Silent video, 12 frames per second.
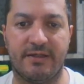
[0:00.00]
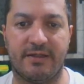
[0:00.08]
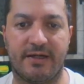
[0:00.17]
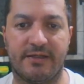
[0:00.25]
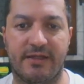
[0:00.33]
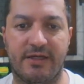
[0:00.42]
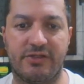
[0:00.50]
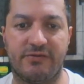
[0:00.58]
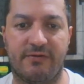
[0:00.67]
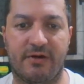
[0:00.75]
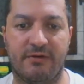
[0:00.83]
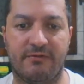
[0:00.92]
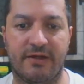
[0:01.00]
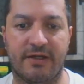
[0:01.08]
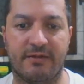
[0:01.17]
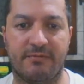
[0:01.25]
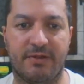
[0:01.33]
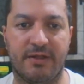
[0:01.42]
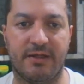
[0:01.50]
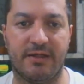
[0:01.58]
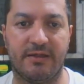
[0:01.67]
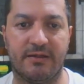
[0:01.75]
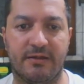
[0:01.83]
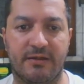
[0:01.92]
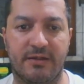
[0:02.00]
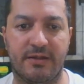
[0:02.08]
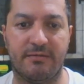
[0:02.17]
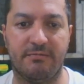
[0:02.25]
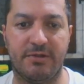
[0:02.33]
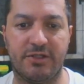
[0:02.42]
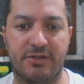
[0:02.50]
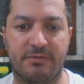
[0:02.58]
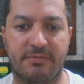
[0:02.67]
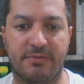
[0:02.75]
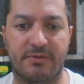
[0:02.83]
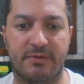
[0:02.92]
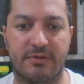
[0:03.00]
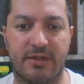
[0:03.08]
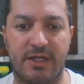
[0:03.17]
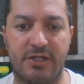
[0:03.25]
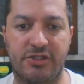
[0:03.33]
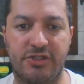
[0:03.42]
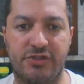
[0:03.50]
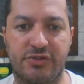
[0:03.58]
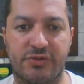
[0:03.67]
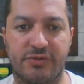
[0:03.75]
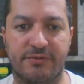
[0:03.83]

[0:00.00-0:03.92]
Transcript: knight h5 I can play bishop h2.